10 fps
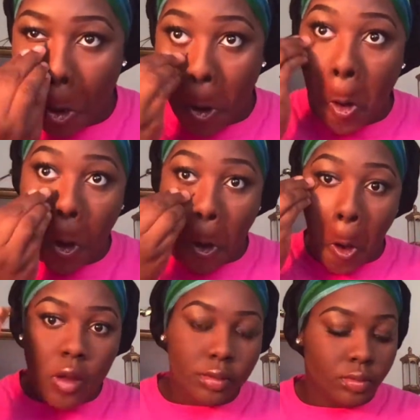And I'm going
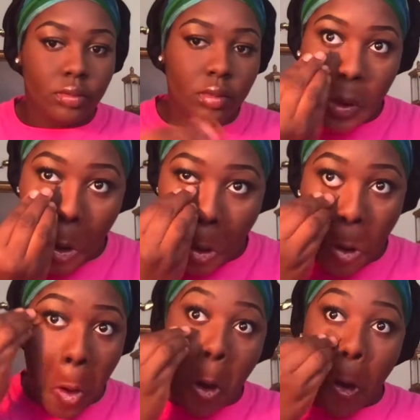with that same pressed
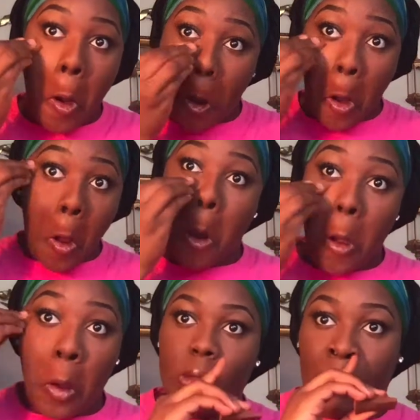powder under
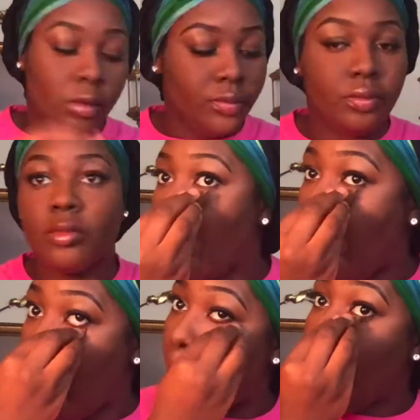my eye
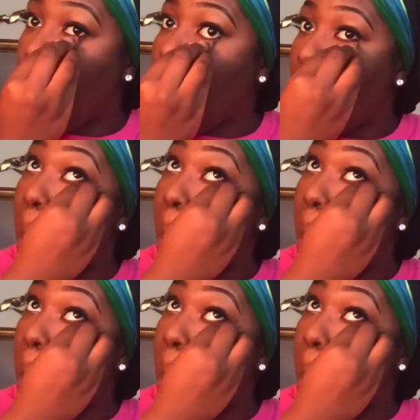to actually